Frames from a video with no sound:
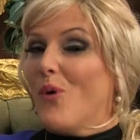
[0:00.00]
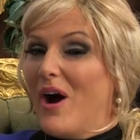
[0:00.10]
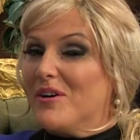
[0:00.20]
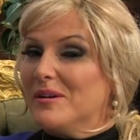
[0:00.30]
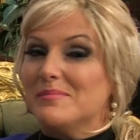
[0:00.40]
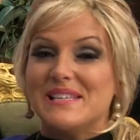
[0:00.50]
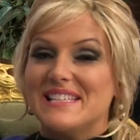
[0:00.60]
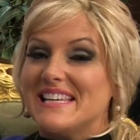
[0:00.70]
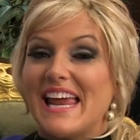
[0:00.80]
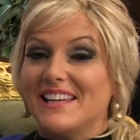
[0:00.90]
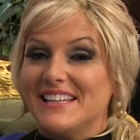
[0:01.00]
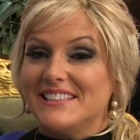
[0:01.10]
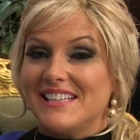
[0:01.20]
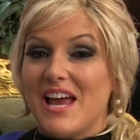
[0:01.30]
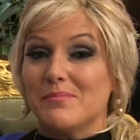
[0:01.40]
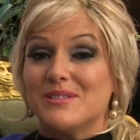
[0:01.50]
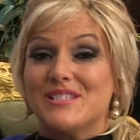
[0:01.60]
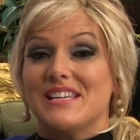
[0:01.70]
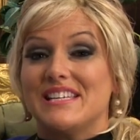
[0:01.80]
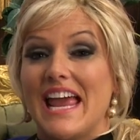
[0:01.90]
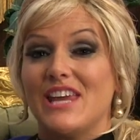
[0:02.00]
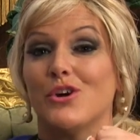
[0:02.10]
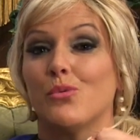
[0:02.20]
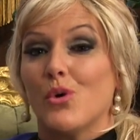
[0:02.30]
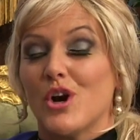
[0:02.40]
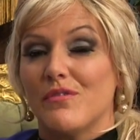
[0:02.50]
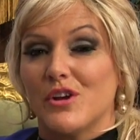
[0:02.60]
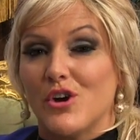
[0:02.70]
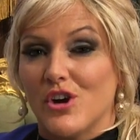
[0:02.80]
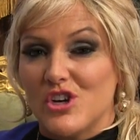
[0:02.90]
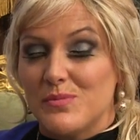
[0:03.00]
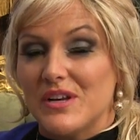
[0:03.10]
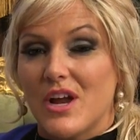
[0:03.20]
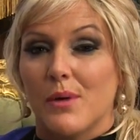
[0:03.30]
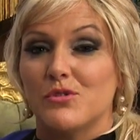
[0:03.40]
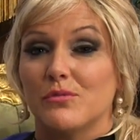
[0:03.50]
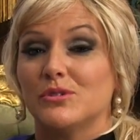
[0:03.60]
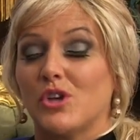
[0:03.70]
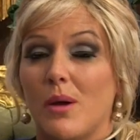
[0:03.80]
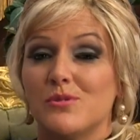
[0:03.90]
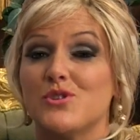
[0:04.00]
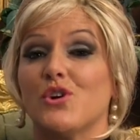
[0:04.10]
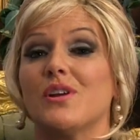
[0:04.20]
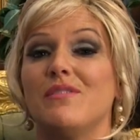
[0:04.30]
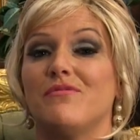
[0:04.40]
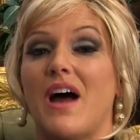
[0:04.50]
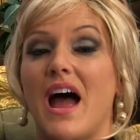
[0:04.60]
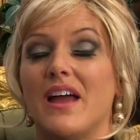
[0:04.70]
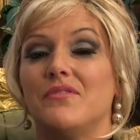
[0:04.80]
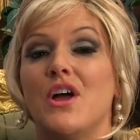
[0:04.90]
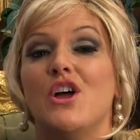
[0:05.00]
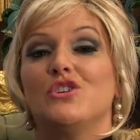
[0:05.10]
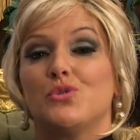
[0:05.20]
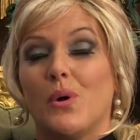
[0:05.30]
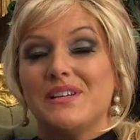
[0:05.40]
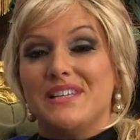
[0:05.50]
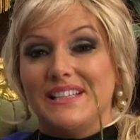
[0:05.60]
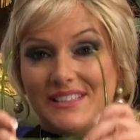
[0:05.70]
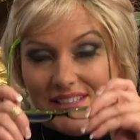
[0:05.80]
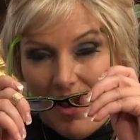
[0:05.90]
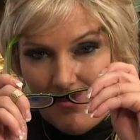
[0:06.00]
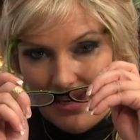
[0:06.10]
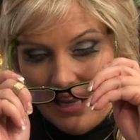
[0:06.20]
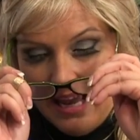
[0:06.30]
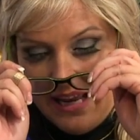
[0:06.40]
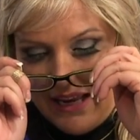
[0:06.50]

Welcome to Daily Steps. Today, your word of encouragement comes from Psalms 35:27.